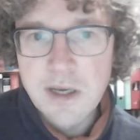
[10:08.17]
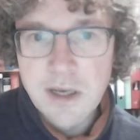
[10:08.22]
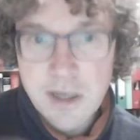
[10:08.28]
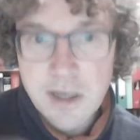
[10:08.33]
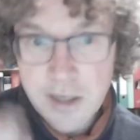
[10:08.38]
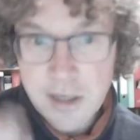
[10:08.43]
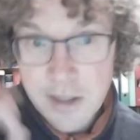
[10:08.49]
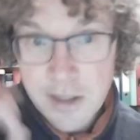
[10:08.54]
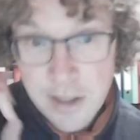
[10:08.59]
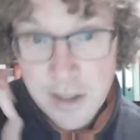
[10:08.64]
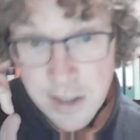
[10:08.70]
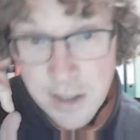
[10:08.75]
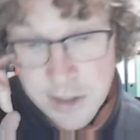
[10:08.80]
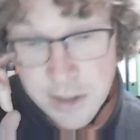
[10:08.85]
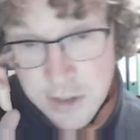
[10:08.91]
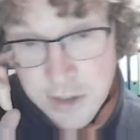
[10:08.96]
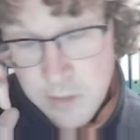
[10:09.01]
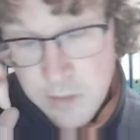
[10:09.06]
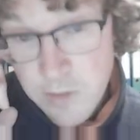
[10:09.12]
a
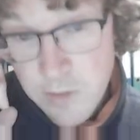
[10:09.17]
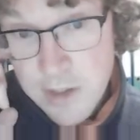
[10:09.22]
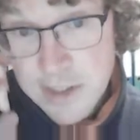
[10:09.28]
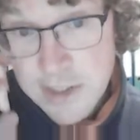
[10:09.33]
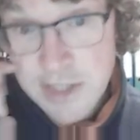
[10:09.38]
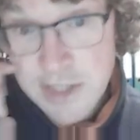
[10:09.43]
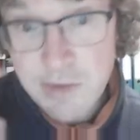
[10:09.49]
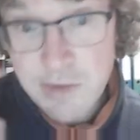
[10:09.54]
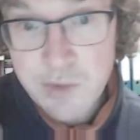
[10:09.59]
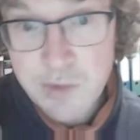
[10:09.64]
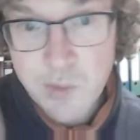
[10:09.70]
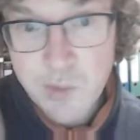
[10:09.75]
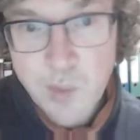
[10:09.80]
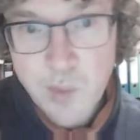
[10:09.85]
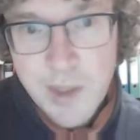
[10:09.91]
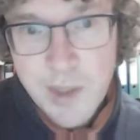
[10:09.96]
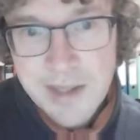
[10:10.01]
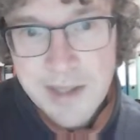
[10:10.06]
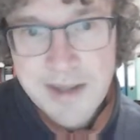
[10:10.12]
stock price equal to
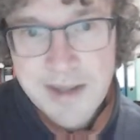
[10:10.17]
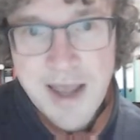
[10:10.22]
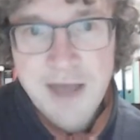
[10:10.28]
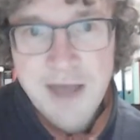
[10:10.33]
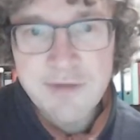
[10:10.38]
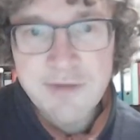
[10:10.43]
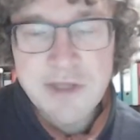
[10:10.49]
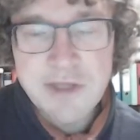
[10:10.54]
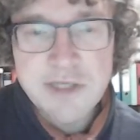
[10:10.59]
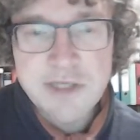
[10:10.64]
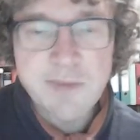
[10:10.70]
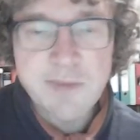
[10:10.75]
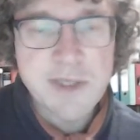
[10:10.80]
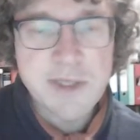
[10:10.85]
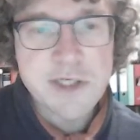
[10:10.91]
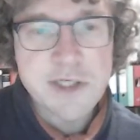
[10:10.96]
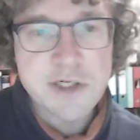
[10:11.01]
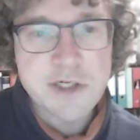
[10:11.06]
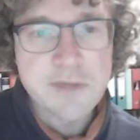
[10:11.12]
1.5 in this
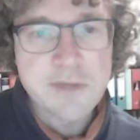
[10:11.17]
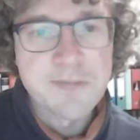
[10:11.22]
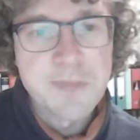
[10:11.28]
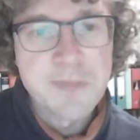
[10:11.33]
picture.